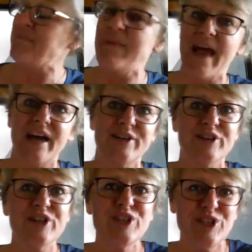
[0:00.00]

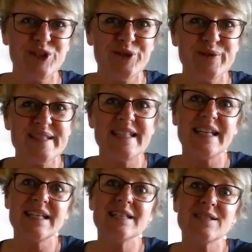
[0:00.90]
matter used
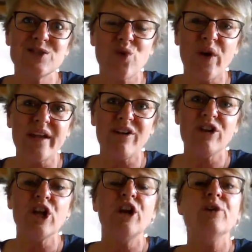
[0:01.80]
in soil.
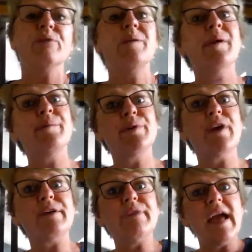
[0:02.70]
Remember,
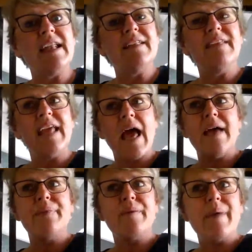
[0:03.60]
I read
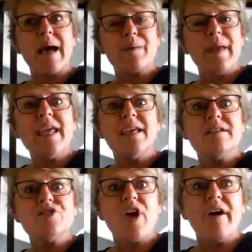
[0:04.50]
at the back
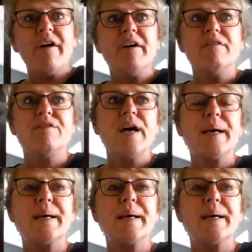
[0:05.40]
page of